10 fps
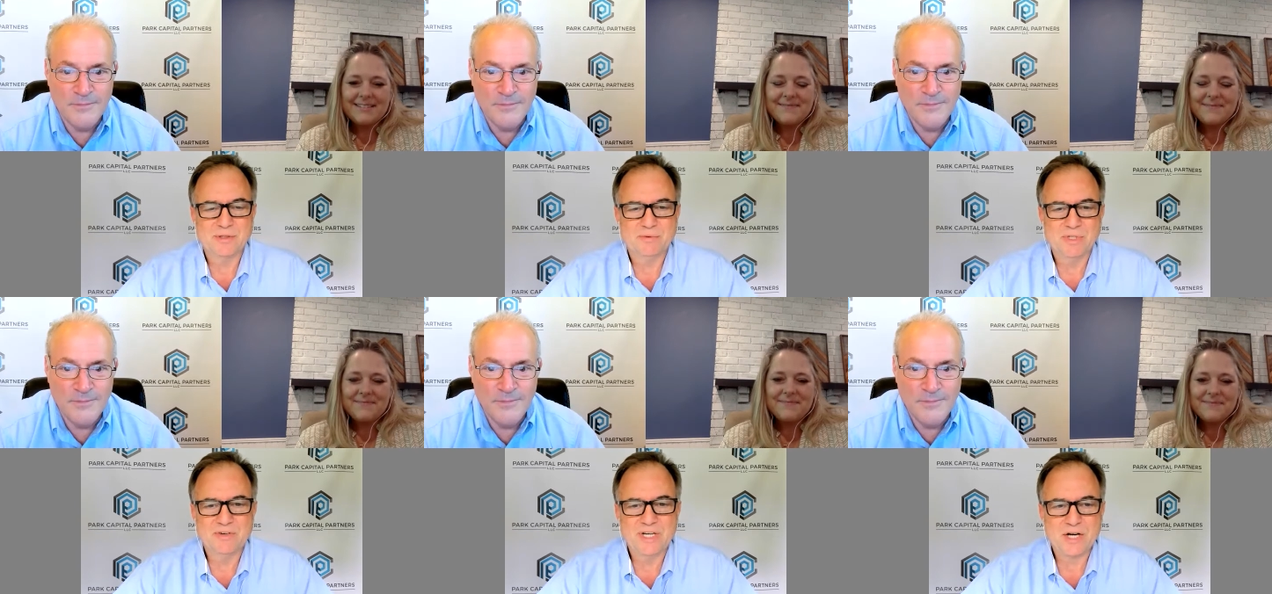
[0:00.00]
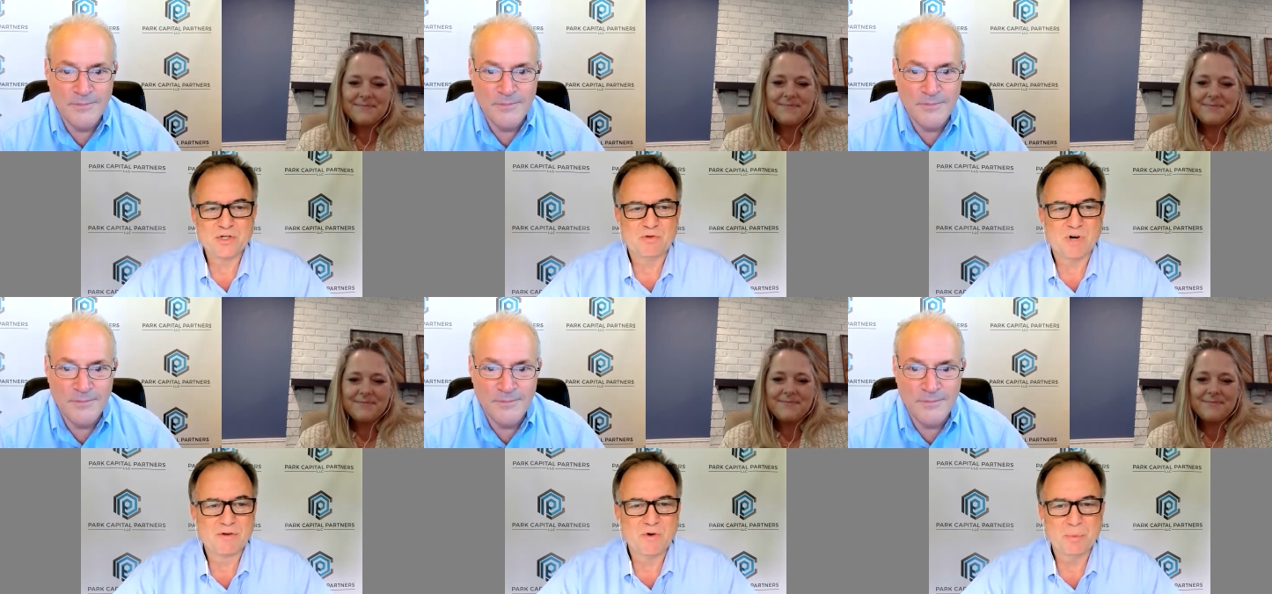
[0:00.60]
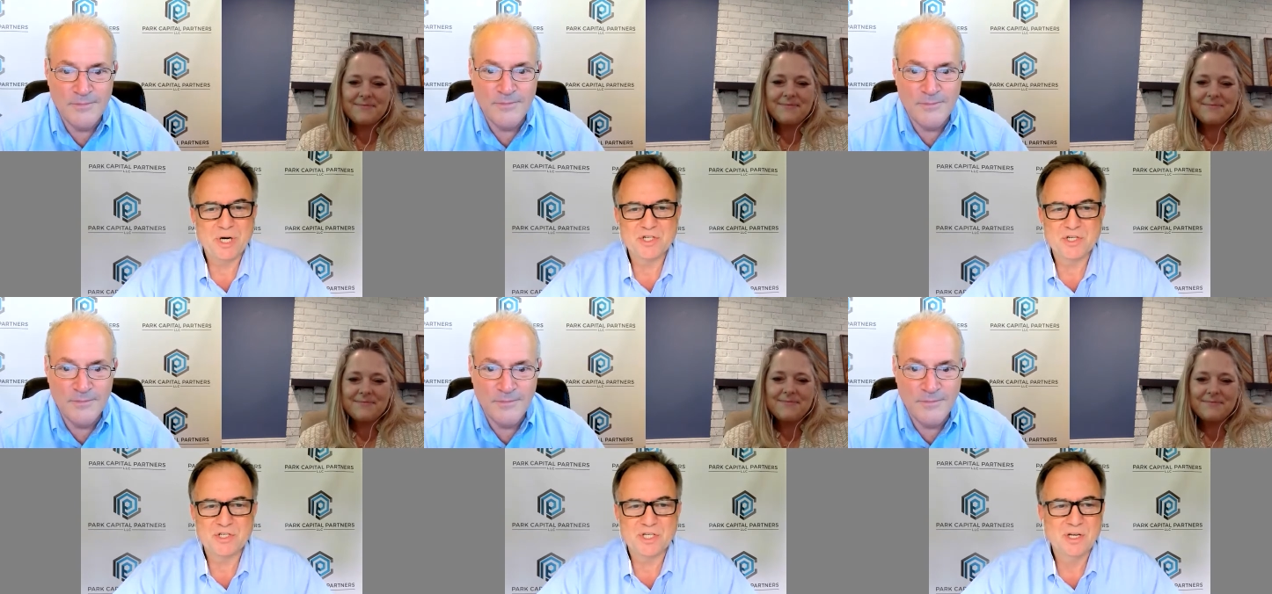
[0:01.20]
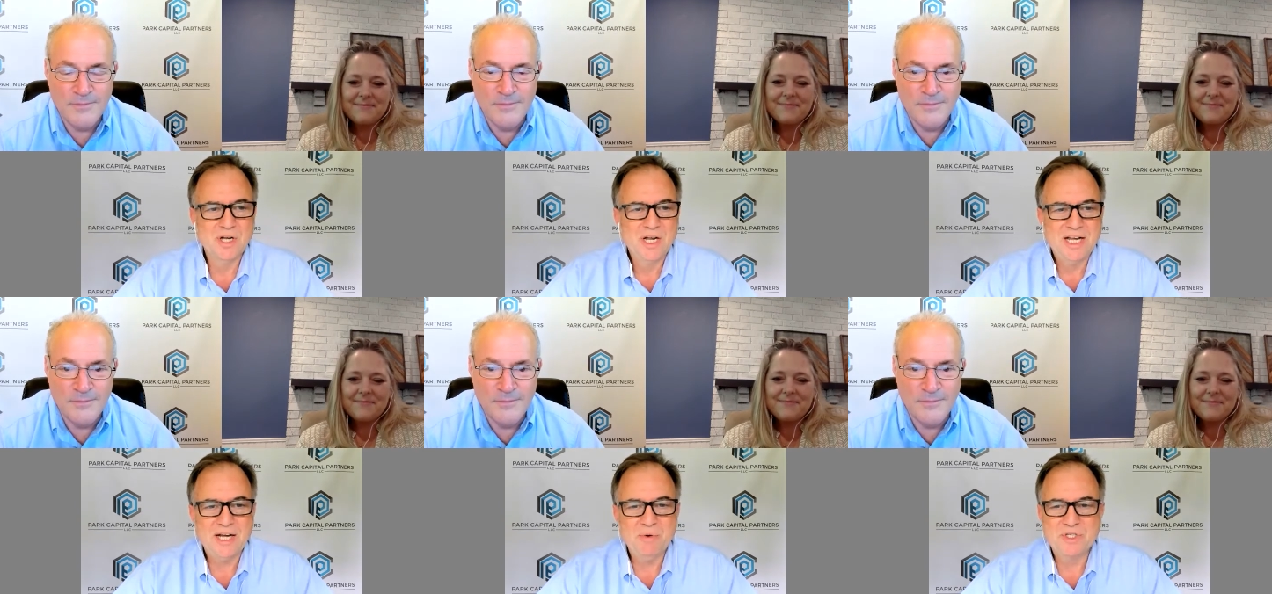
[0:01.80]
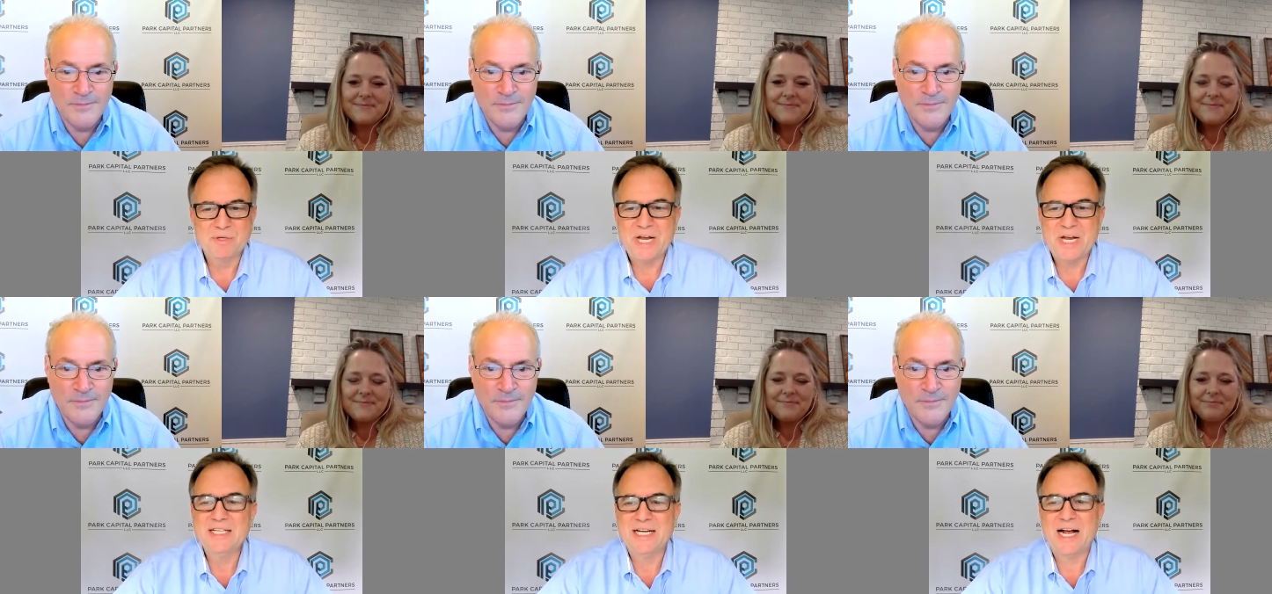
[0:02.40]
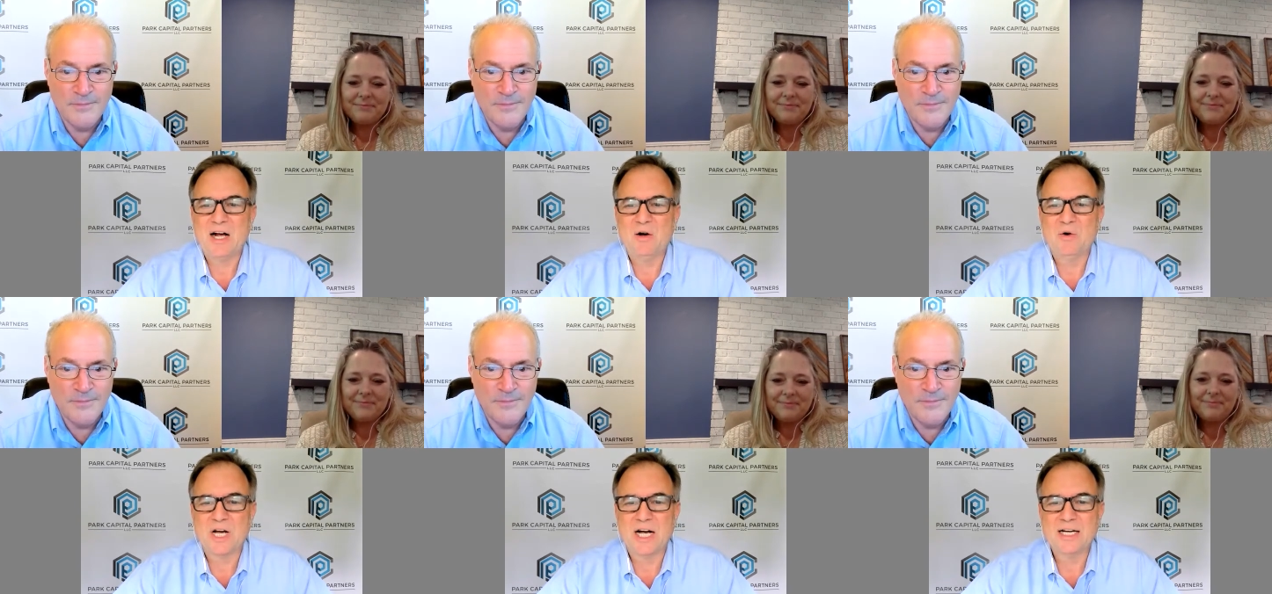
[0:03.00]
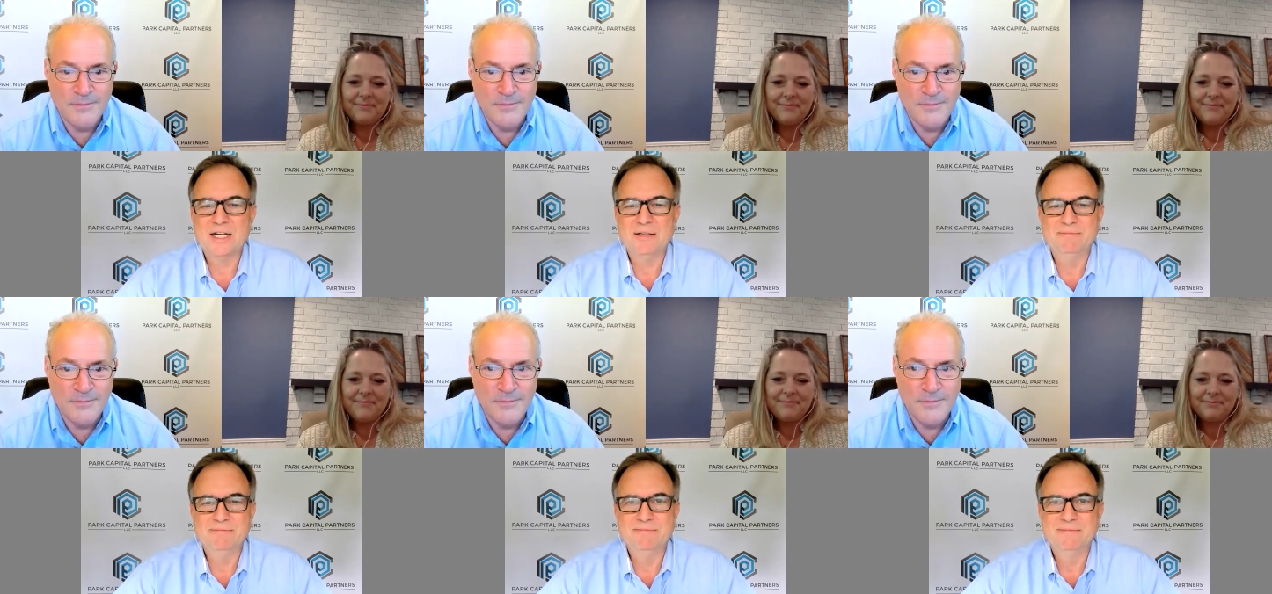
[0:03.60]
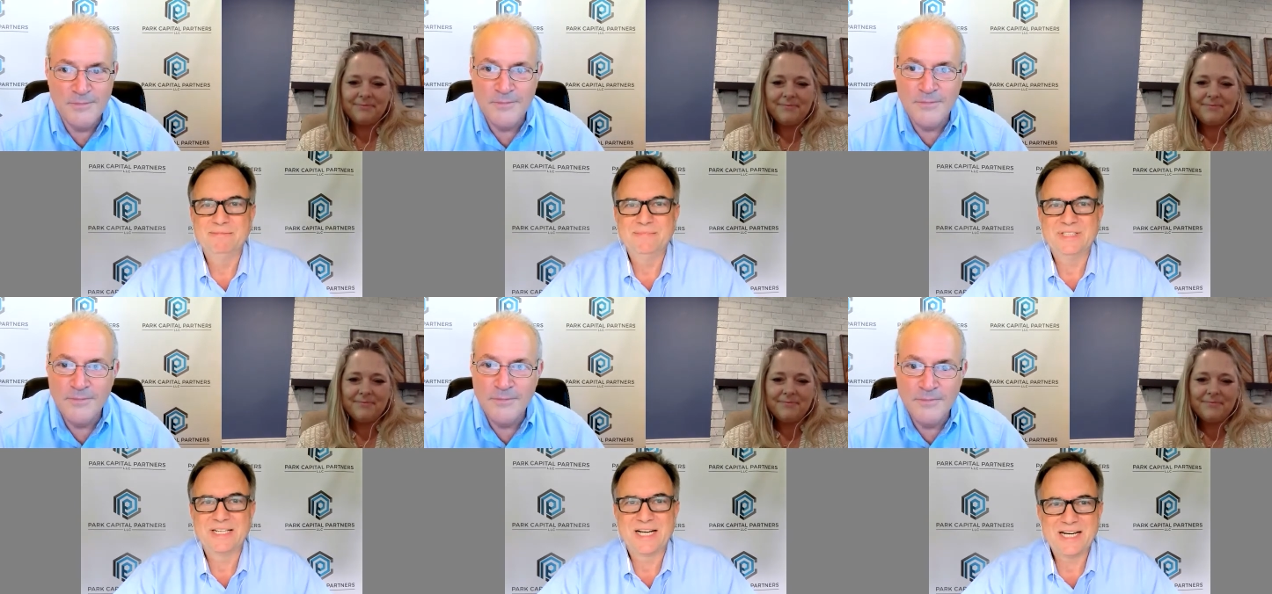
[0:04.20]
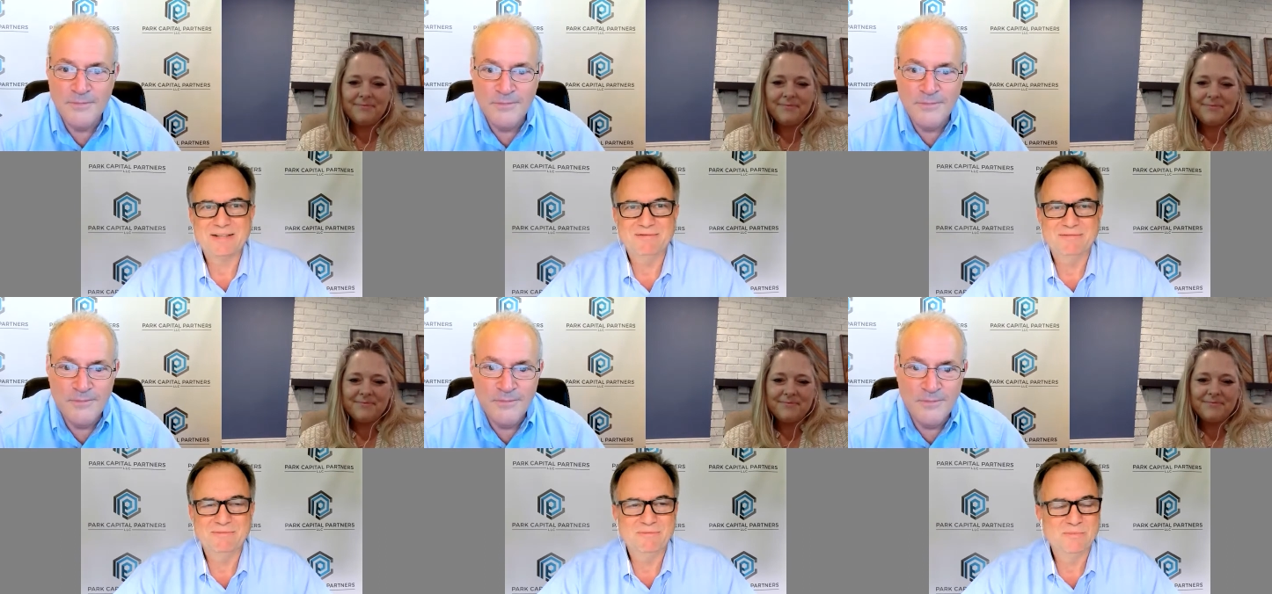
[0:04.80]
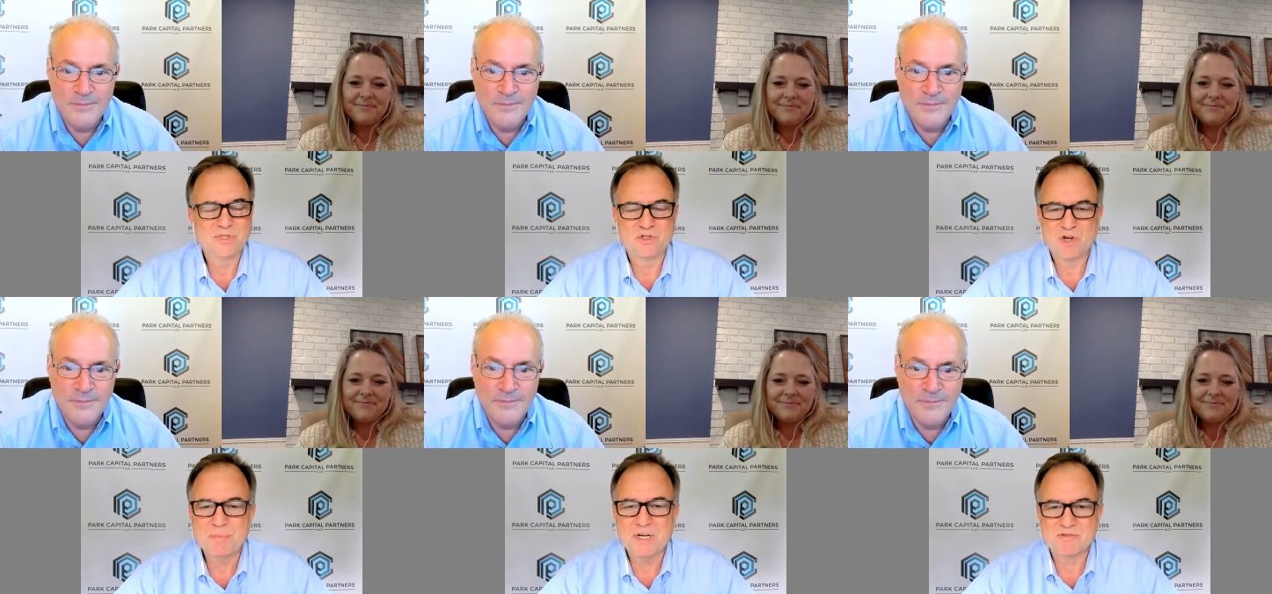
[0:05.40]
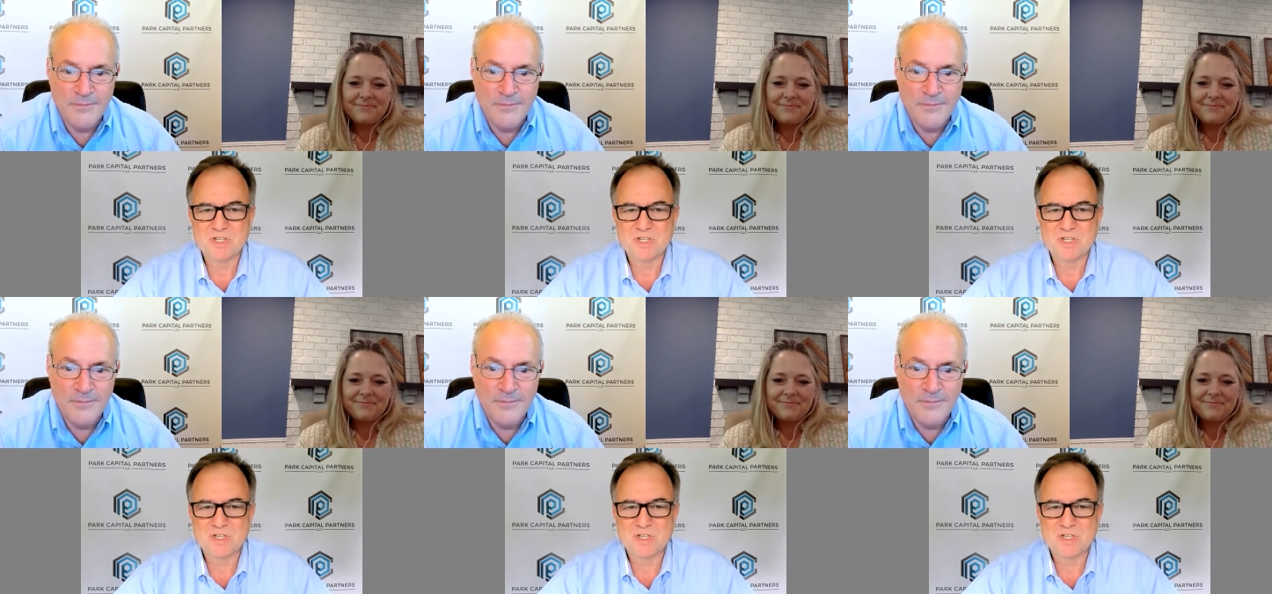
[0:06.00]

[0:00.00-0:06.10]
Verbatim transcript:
Speaker 1: the whatever natural rock formations, and it was amazing how kind of kind of struck me as